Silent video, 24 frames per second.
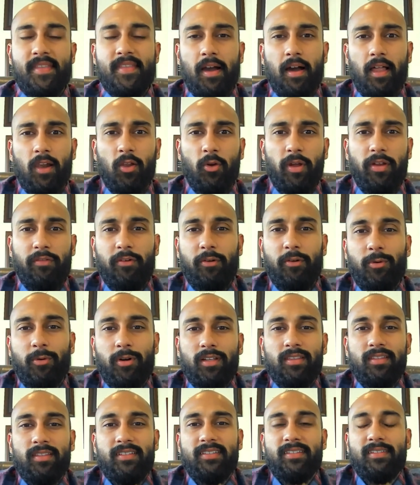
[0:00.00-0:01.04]
Hello,
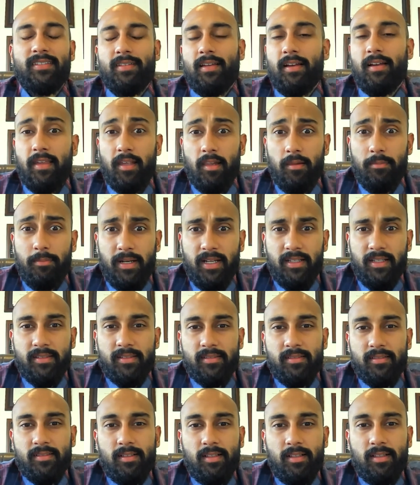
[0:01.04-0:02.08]
everyone. This is Akhil
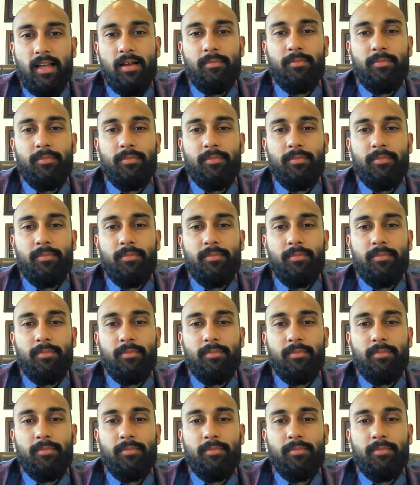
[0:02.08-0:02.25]
Bansal.